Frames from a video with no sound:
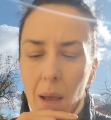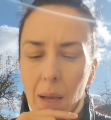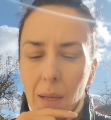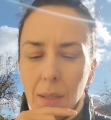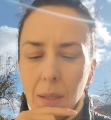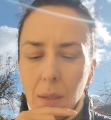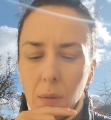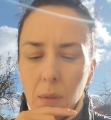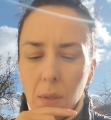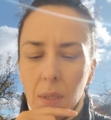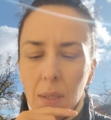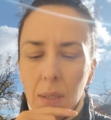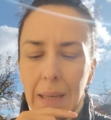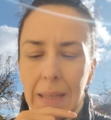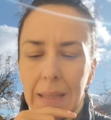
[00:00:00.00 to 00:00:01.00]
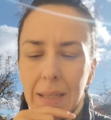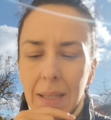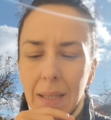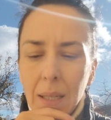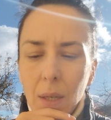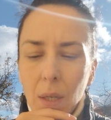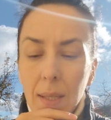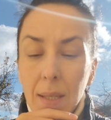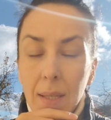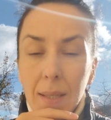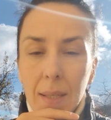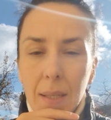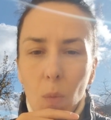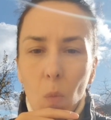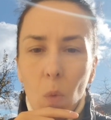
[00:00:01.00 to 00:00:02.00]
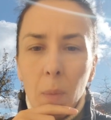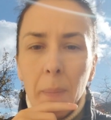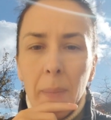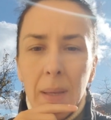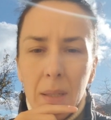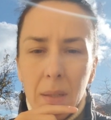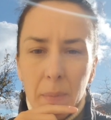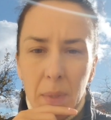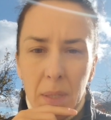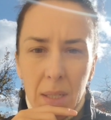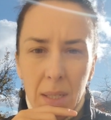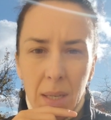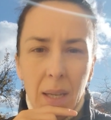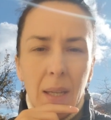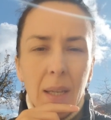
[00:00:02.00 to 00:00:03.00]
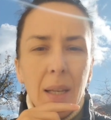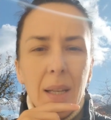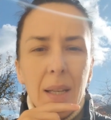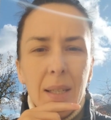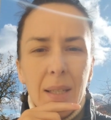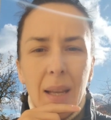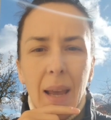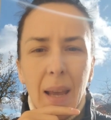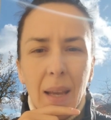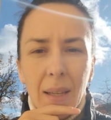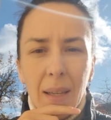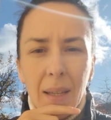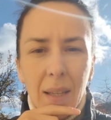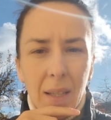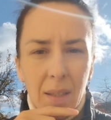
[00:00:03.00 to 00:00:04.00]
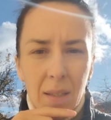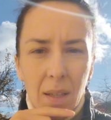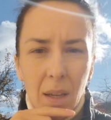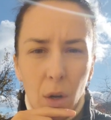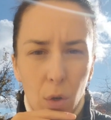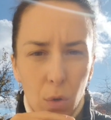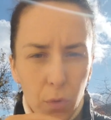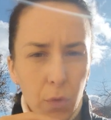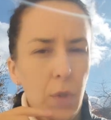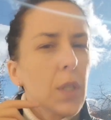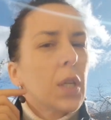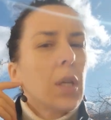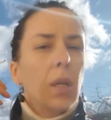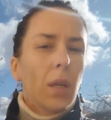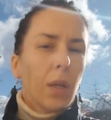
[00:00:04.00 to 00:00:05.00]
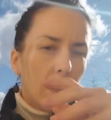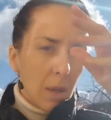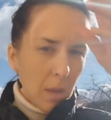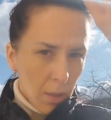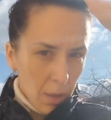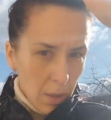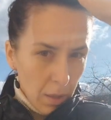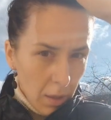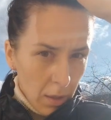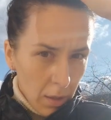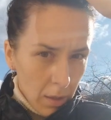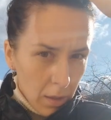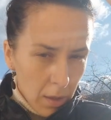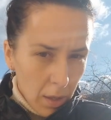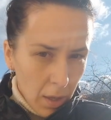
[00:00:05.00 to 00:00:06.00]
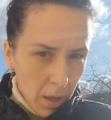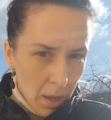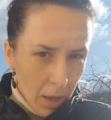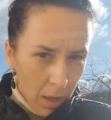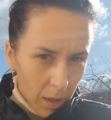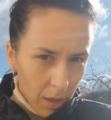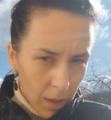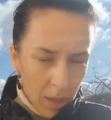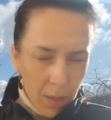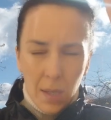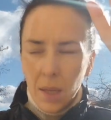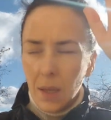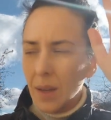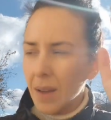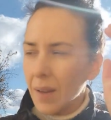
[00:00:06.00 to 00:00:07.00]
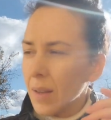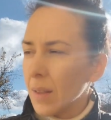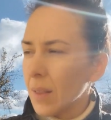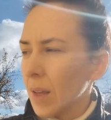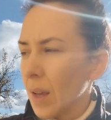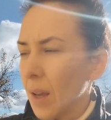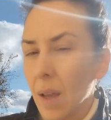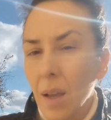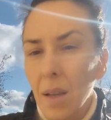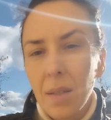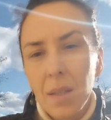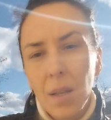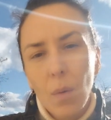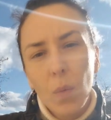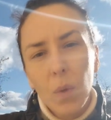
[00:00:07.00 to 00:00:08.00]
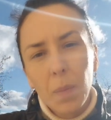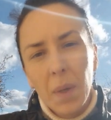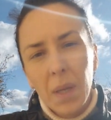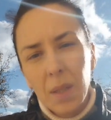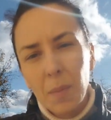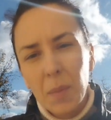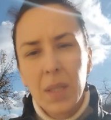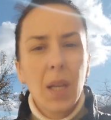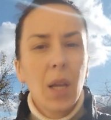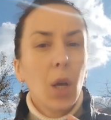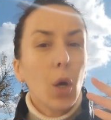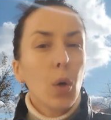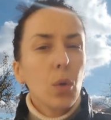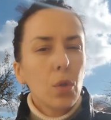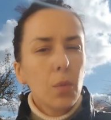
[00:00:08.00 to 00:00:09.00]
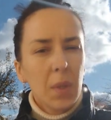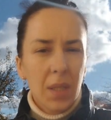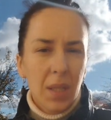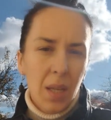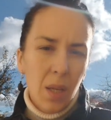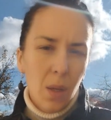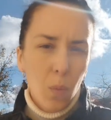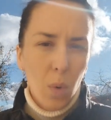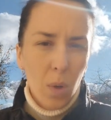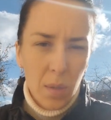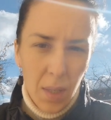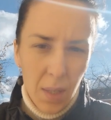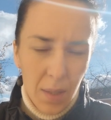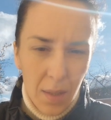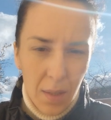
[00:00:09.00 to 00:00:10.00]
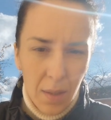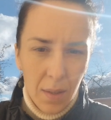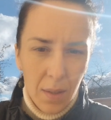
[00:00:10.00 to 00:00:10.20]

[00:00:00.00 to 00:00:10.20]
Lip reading: So this idea that someone made a mistake is hanging in the Luft, in the air, is hanging in the air. Someone made a mistake. Whose mistake was it?